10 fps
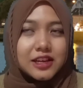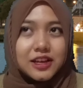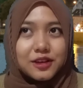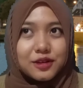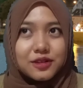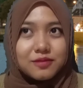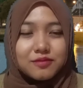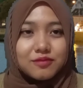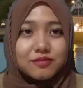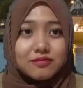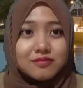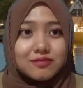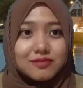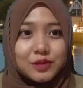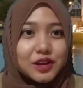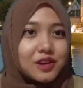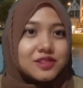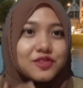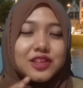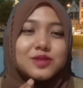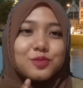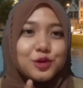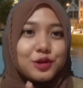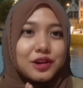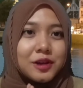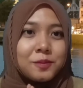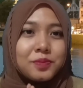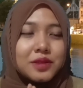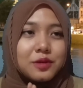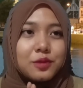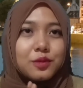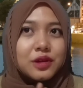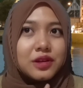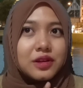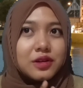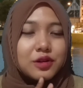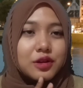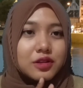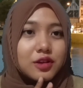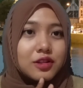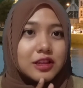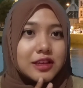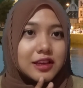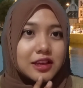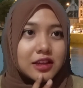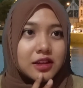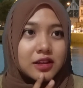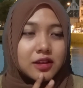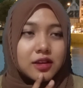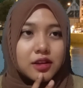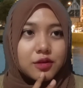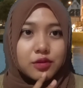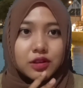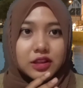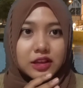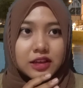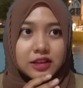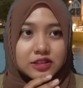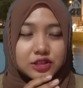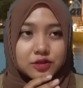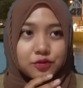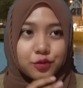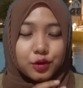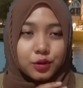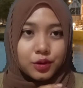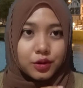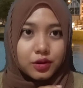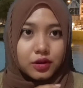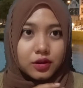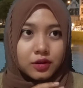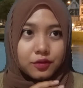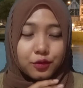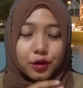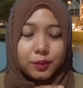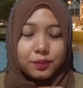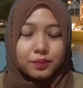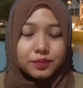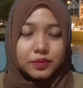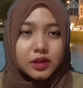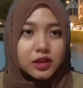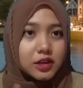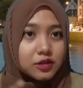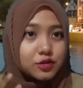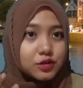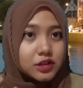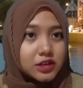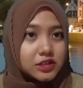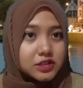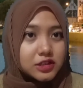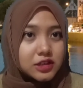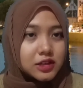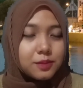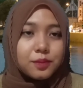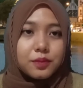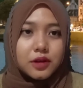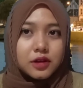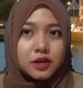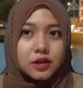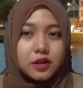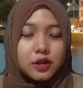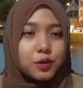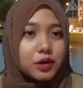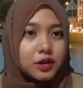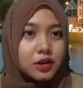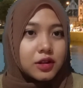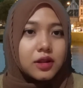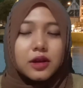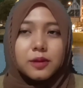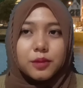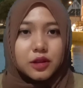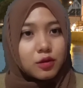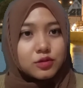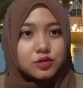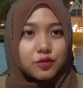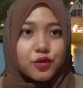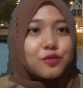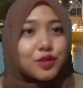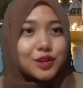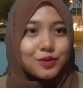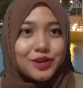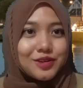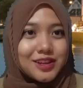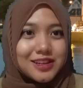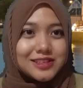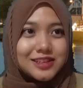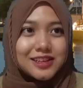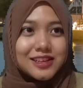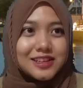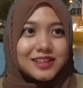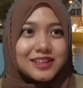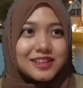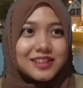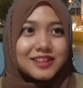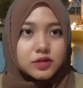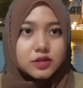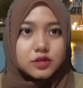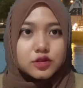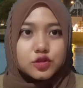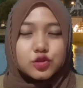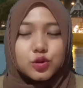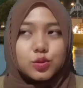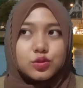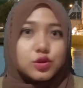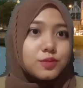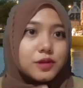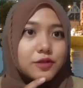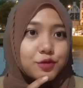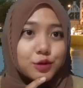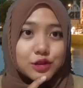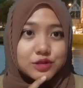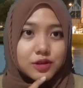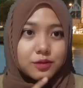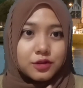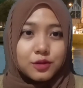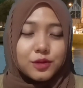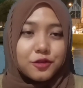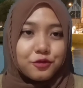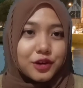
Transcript: because of this program, we are not only getting relation from international, local, but also from fellow Indonesia. So don't be afraid to study.